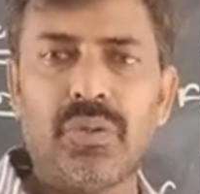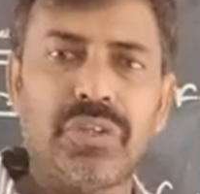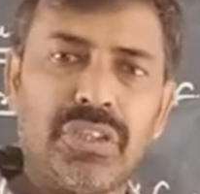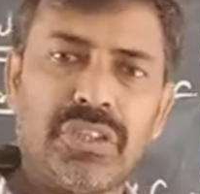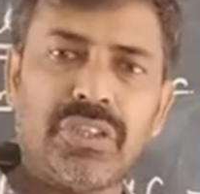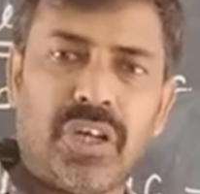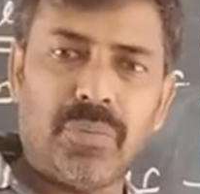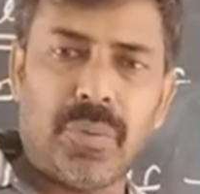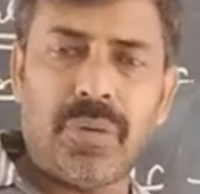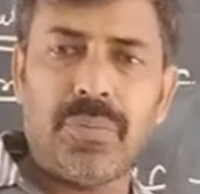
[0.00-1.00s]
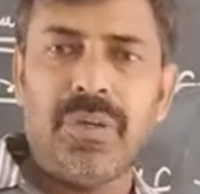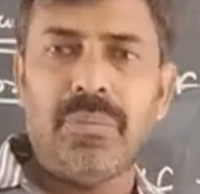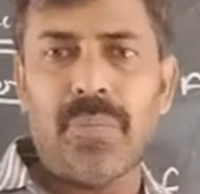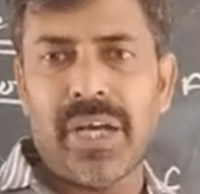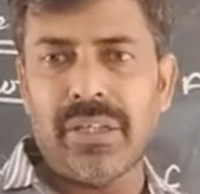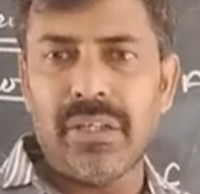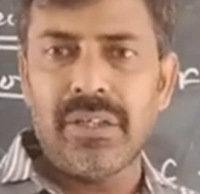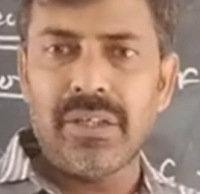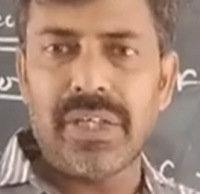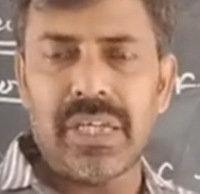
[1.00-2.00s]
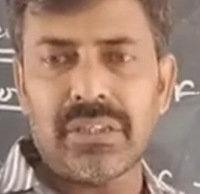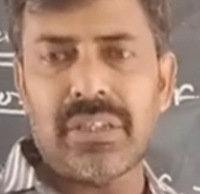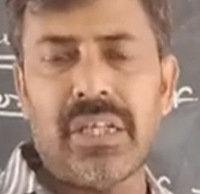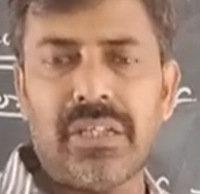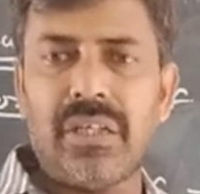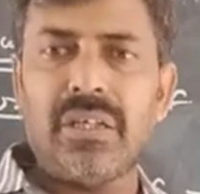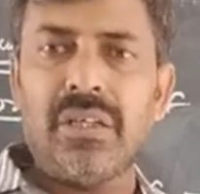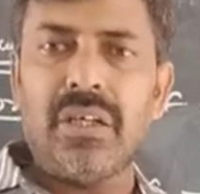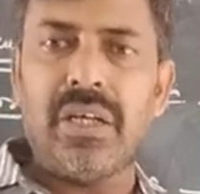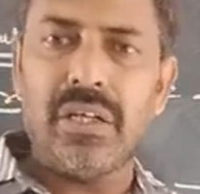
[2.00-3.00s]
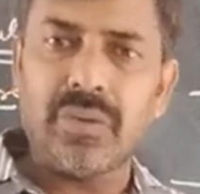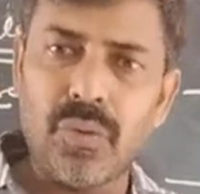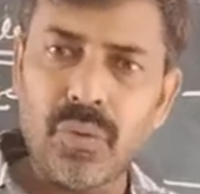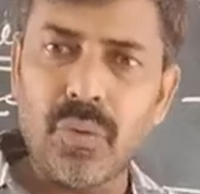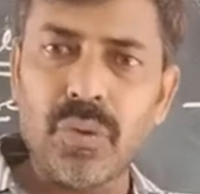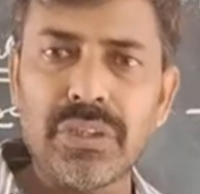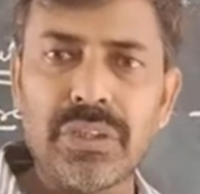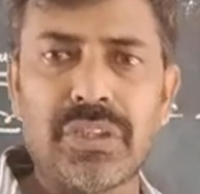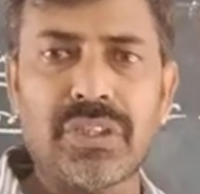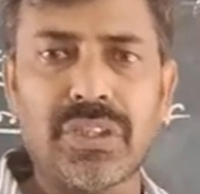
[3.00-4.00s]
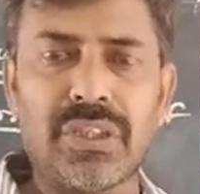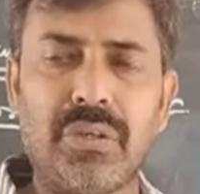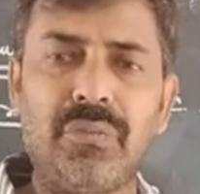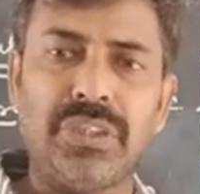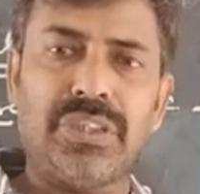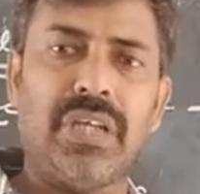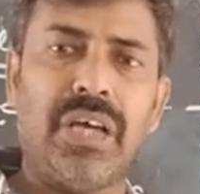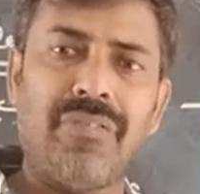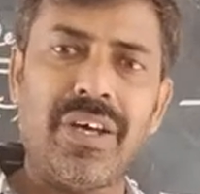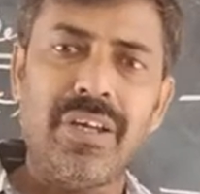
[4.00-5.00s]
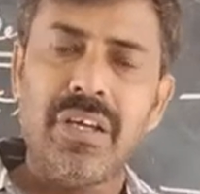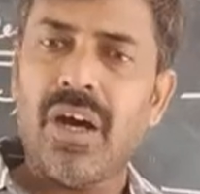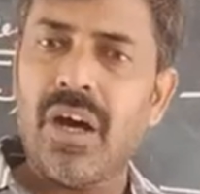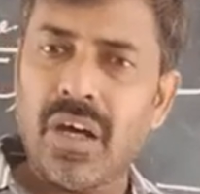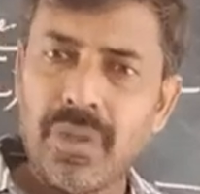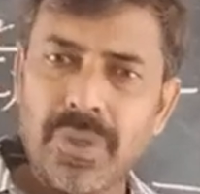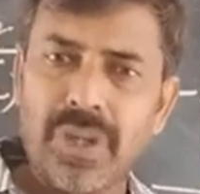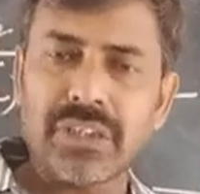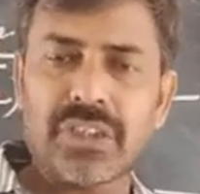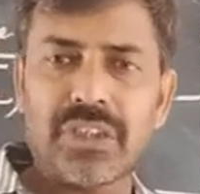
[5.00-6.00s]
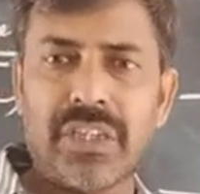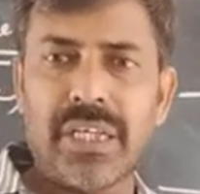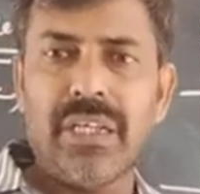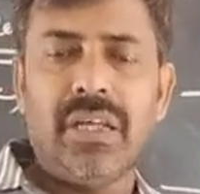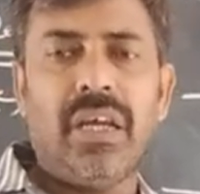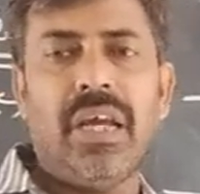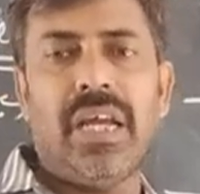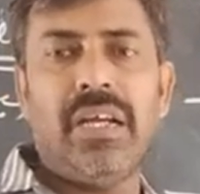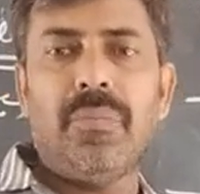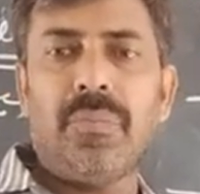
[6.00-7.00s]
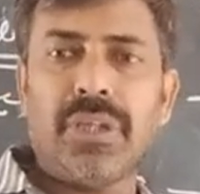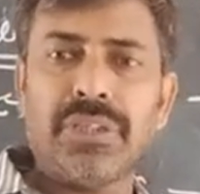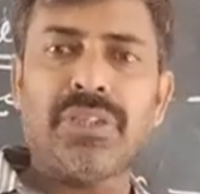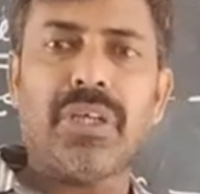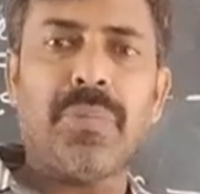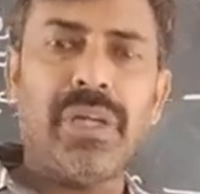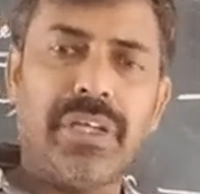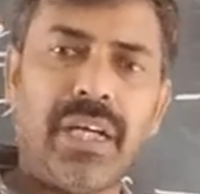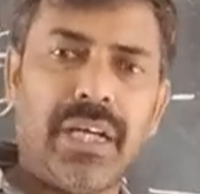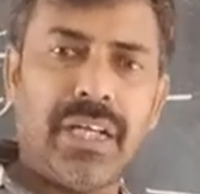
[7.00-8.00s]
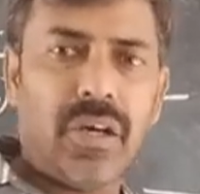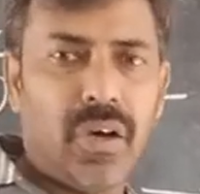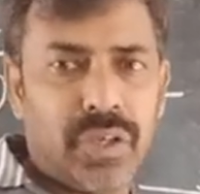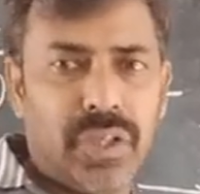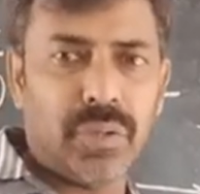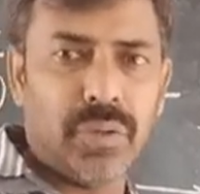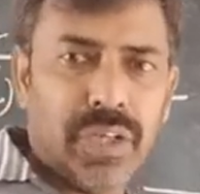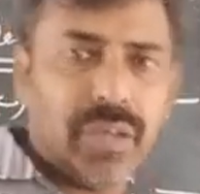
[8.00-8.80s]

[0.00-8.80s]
So this is confirmed by the reaction that the glucose is a system which have a unbranched chain and presence of aldehydic or ketonic